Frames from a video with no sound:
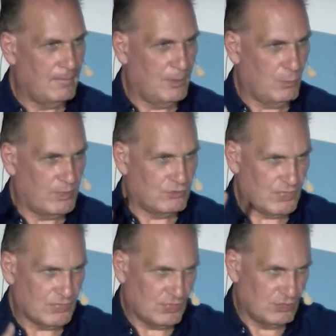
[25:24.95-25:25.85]
but we're
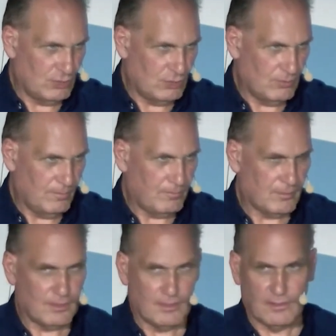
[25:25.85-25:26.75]
trusting you
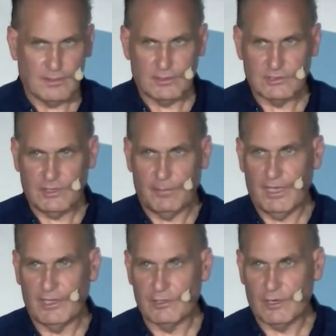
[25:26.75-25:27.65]
that
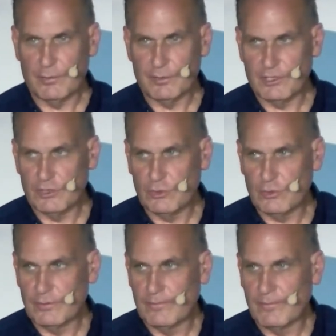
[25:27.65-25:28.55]
somehow you'll open a
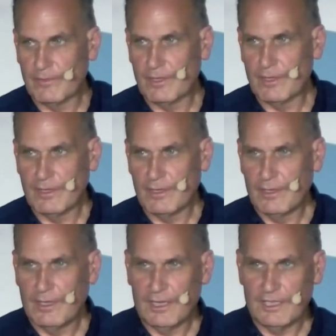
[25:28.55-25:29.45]
door.
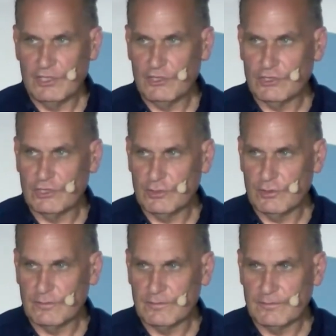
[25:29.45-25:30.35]
And he used to do
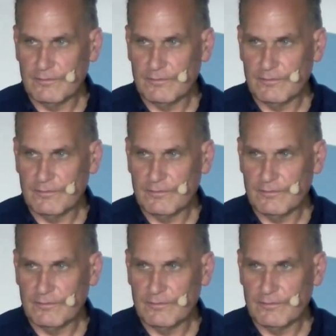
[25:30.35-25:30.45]
it.